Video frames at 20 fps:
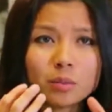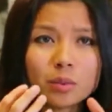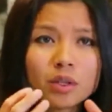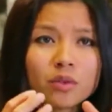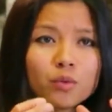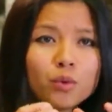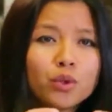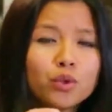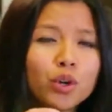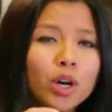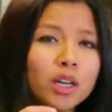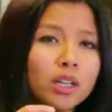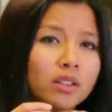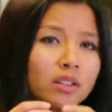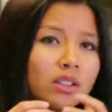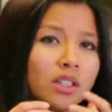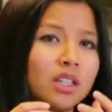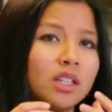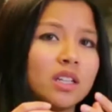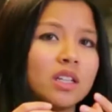but if we tried to
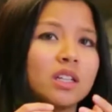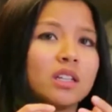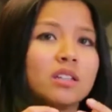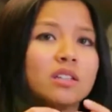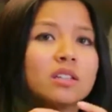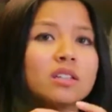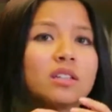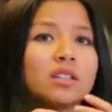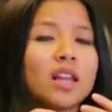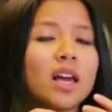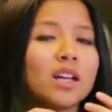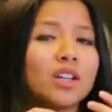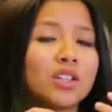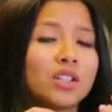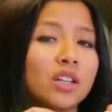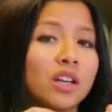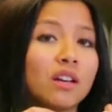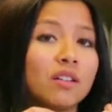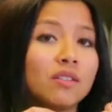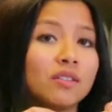cd into
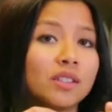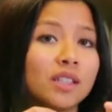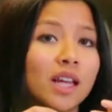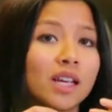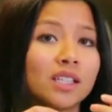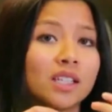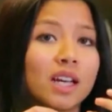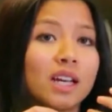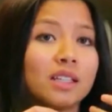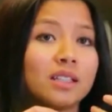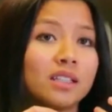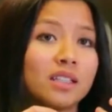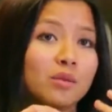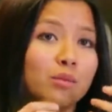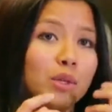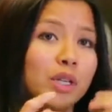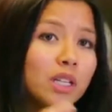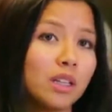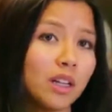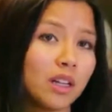
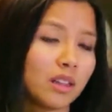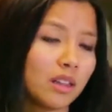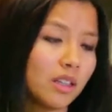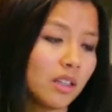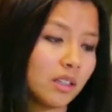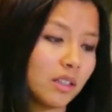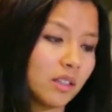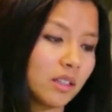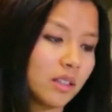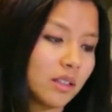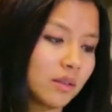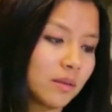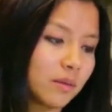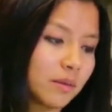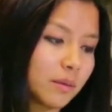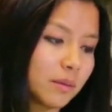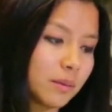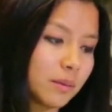/dev/sdb like this,